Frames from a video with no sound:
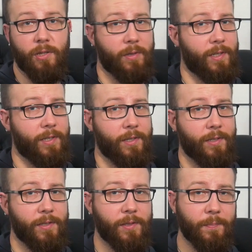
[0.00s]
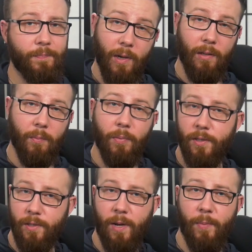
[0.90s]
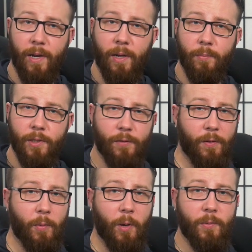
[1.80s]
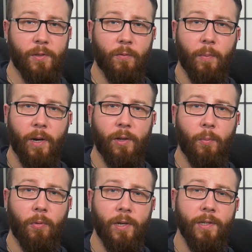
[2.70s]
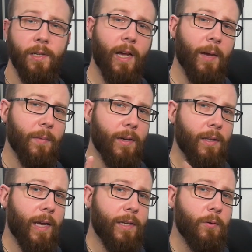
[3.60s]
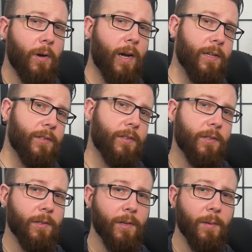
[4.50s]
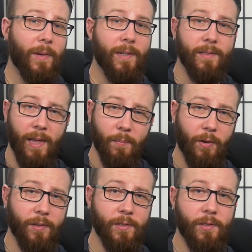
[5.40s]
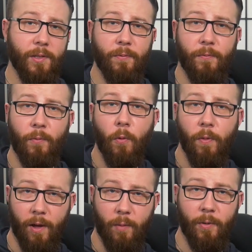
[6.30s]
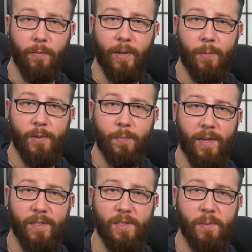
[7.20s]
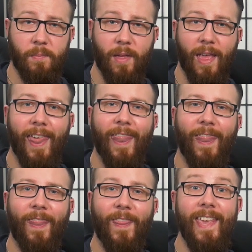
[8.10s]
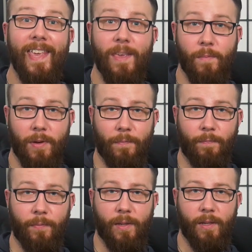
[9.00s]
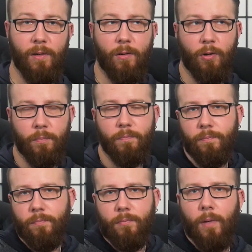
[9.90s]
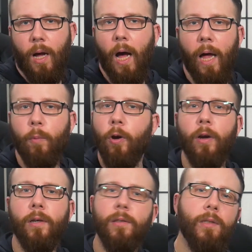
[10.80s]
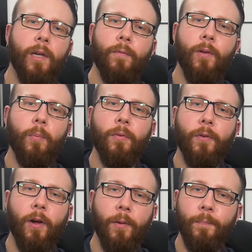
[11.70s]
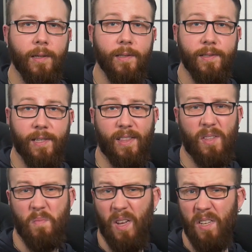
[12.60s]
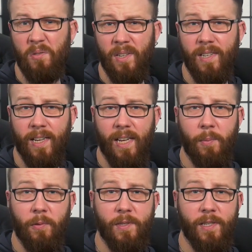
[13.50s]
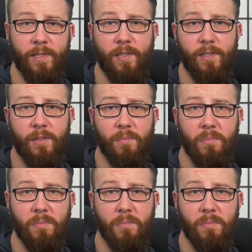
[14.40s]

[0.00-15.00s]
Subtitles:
the Resistance. Well, person I made up just for the purpose of rebutting your point, I'm glad you asked, because that brings us to the fourth element of game space: theme. Or artwork, if you prefer. See, the biggest reason I keep the Resistance?